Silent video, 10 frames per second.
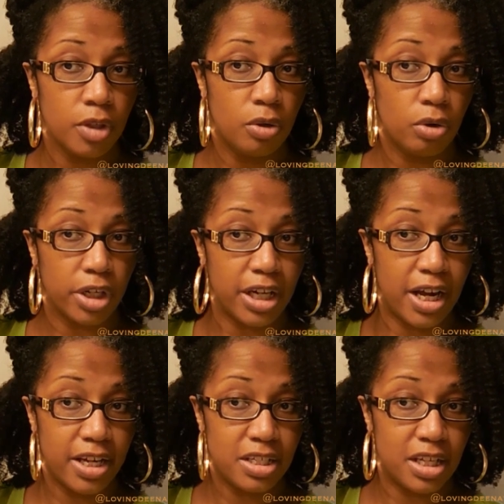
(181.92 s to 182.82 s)

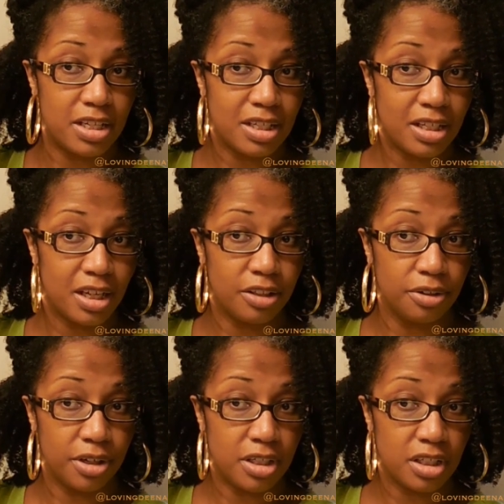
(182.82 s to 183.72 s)
organized and
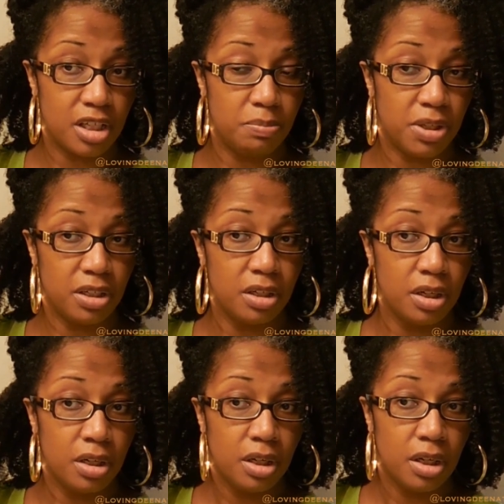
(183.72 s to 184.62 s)
together and to keep it
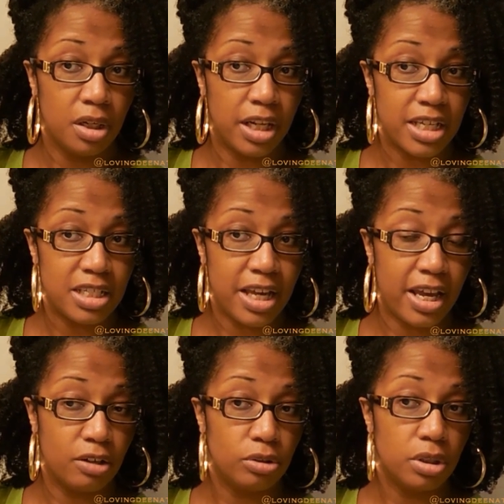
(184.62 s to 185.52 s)
less
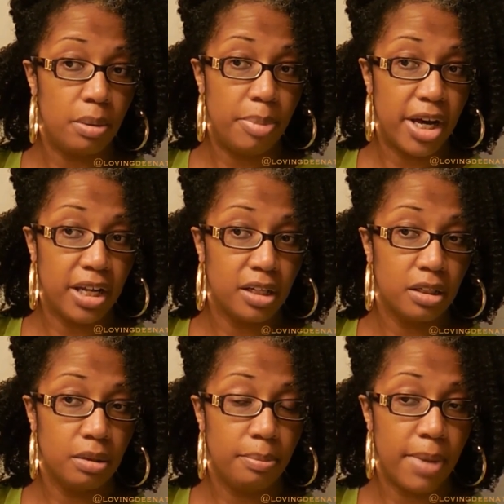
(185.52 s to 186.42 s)
tangled, but
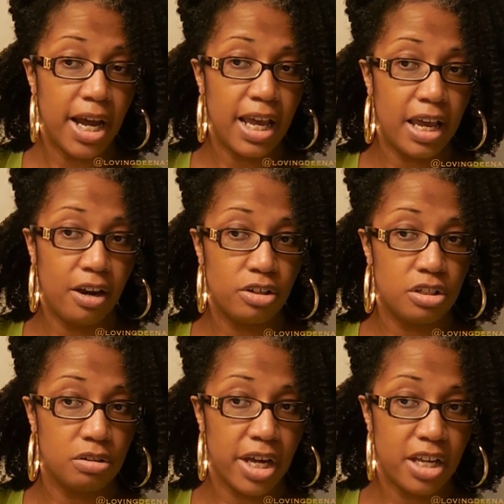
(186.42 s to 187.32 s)
my hair
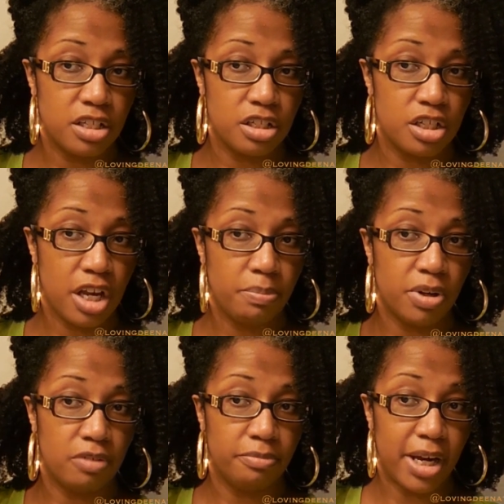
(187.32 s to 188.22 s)
still has the shape
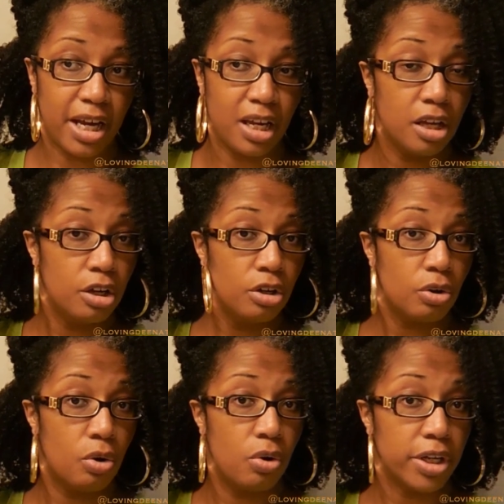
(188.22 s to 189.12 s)
of my
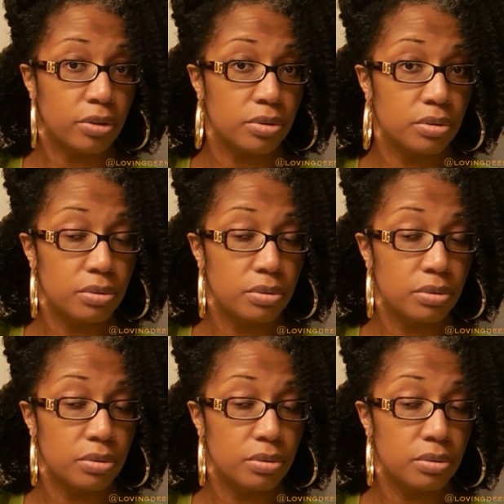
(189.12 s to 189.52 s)
coils.